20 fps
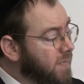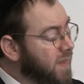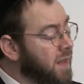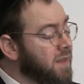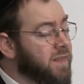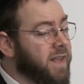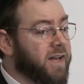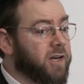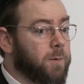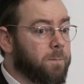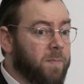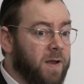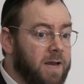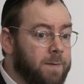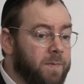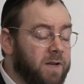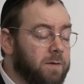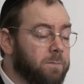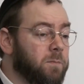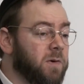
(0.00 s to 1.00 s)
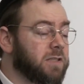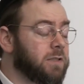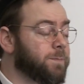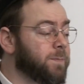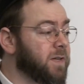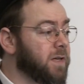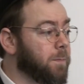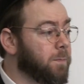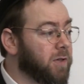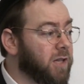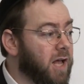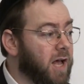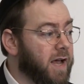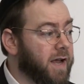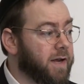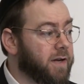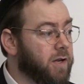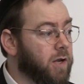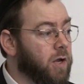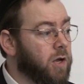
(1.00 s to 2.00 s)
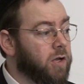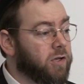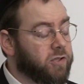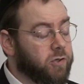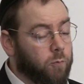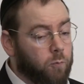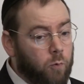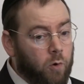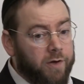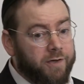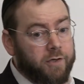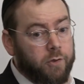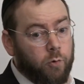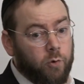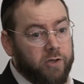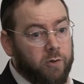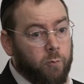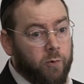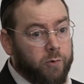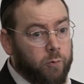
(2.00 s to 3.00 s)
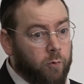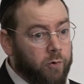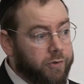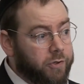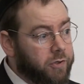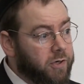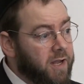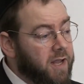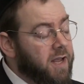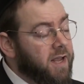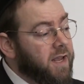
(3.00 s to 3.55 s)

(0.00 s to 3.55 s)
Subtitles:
that a payment must be applied to one and only one order